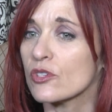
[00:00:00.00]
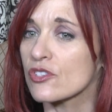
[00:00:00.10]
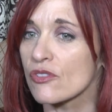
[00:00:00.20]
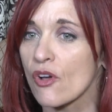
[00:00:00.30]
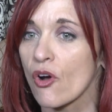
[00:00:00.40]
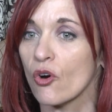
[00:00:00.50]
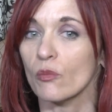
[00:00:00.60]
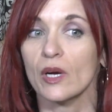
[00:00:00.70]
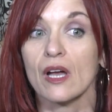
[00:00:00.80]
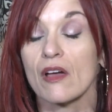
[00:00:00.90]
in the
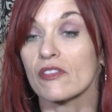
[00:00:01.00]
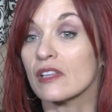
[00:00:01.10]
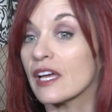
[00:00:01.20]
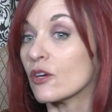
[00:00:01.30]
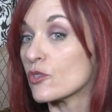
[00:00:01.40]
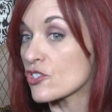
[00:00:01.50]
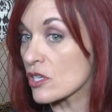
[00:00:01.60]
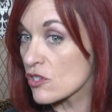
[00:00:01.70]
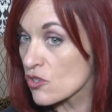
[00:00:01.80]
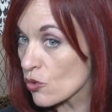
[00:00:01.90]
home, the language
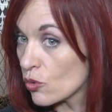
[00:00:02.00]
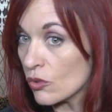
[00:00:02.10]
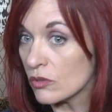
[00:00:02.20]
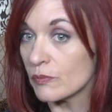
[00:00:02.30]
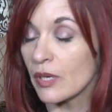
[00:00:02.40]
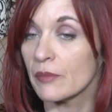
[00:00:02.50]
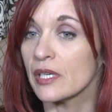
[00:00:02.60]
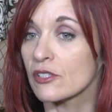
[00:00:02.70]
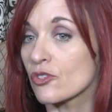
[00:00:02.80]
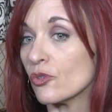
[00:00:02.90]
at school, by
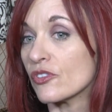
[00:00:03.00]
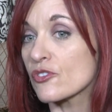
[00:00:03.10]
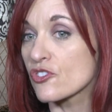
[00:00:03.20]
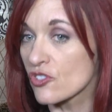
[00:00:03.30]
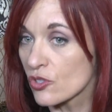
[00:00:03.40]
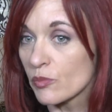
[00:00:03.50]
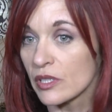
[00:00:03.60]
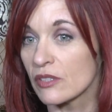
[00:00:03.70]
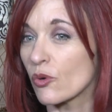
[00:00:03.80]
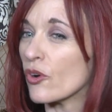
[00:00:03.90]
being told they're
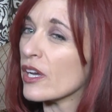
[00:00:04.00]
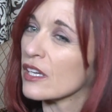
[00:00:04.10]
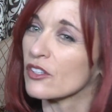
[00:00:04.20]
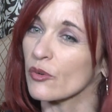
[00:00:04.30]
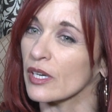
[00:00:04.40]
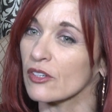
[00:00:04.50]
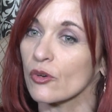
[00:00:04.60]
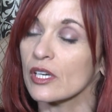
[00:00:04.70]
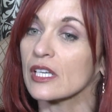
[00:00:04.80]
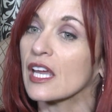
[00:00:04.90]
stupid or ignorant
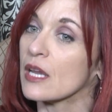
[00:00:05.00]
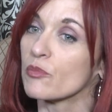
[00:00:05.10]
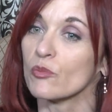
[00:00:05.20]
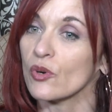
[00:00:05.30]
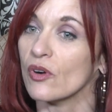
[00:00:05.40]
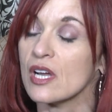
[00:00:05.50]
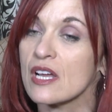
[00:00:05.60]
or incapable.